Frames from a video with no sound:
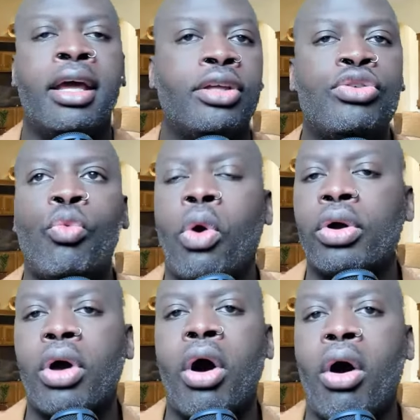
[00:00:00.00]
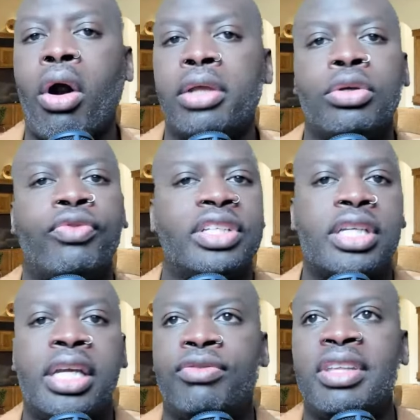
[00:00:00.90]
You work hard. You've
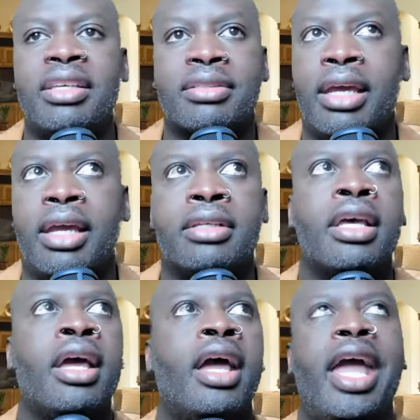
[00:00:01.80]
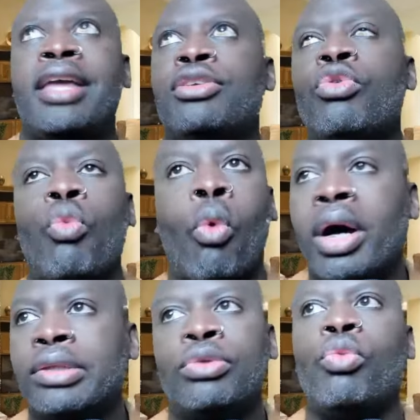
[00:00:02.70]
achieved these things, and you
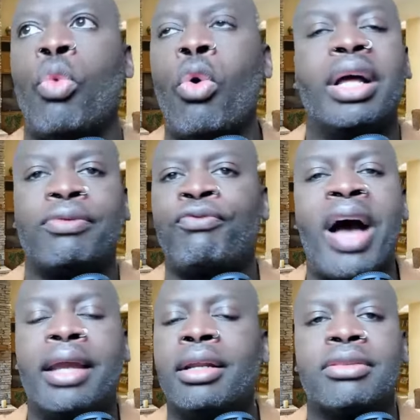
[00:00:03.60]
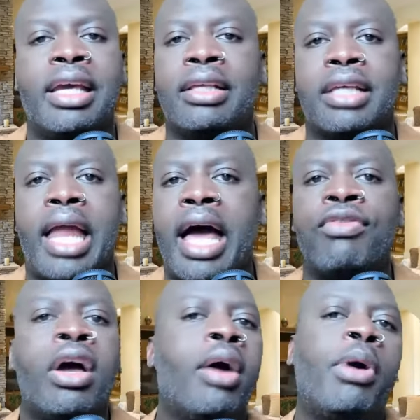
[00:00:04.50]
want you want finer things in life,
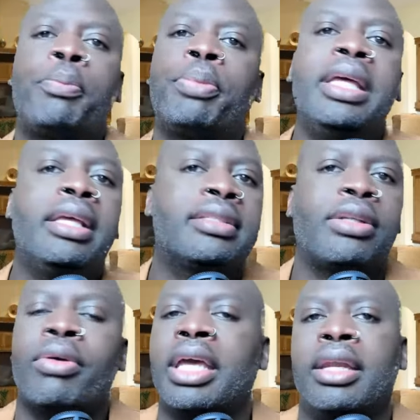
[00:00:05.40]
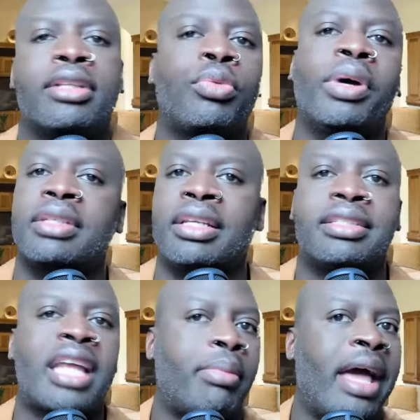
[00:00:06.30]
but please don't get it twisted and
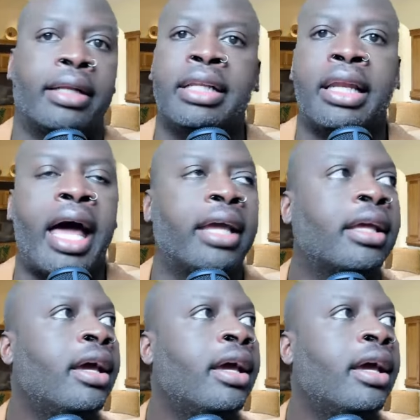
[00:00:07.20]
stop acting like